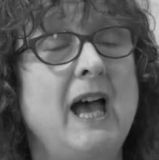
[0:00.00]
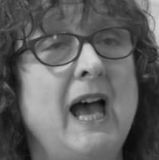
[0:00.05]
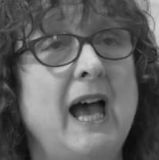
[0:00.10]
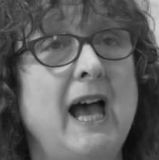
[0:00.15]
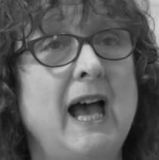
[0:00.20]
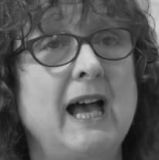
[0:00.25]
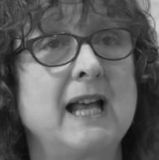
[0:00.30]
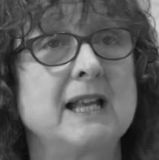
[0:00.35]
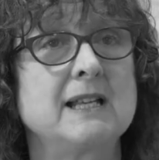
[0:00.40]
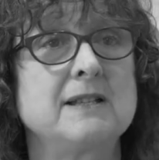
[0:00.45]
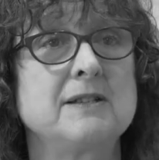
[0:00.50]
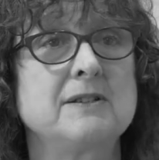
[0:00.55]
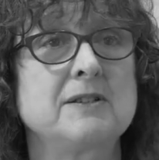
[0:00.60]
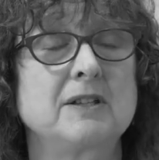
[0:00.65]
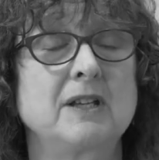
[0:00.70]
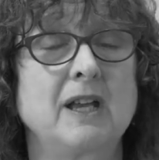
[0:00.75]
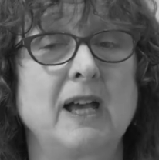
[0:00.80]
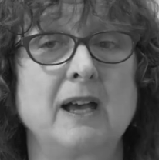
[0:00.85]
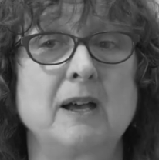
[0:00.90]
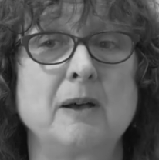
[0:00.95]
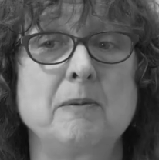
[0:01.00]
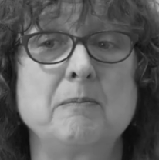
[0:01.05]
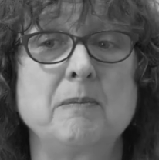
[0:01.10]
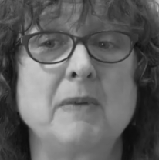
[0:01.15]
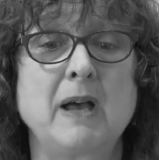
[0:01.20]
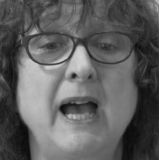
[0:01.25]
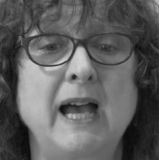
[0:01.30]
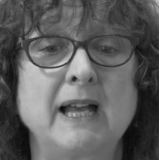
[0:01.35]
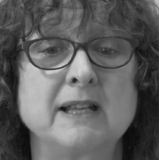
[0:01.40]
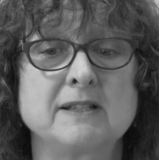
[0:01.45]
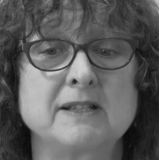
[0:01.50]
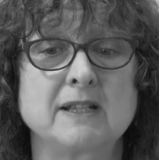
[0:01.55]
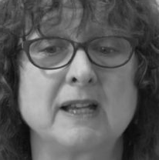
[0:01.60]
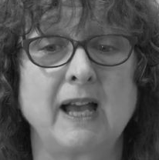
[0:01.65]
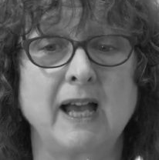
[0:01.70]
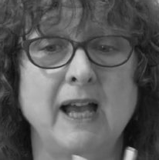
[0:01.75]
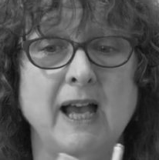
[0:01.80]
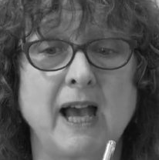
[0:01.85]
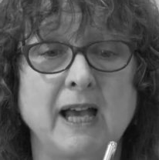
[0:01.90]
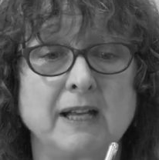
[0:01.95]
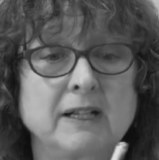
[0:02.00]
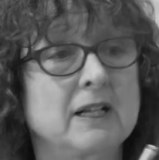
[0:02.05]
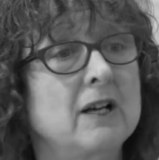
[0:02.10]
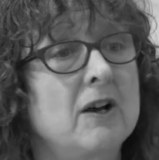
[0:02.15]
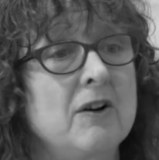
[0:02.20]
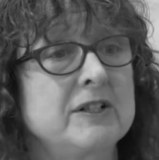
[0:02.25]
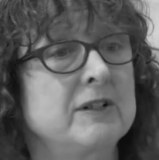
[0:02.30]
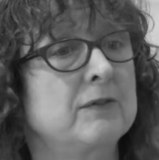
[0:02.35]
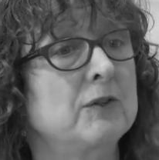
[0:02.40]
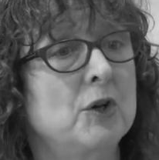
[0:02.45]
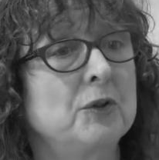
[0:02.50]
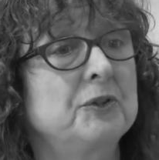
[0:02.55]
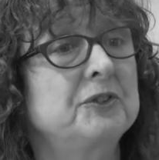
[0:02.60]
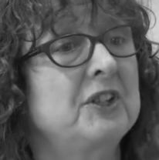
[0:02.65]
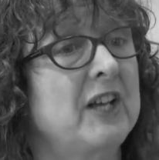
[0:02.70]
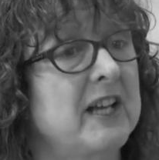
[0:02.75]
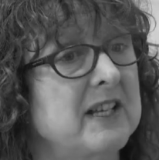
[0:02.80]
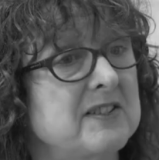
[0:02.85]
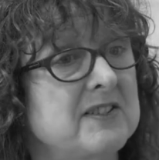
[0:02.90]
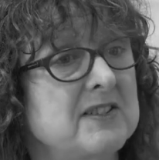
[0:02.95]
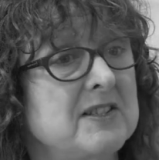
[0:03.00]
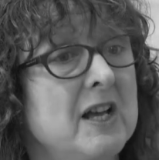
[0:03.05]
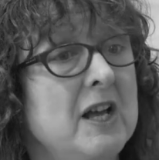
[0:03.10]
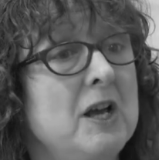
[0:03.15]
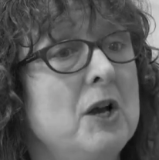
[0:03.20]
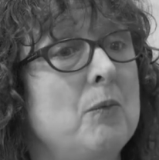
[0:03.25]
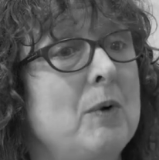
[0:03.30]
and a kind of context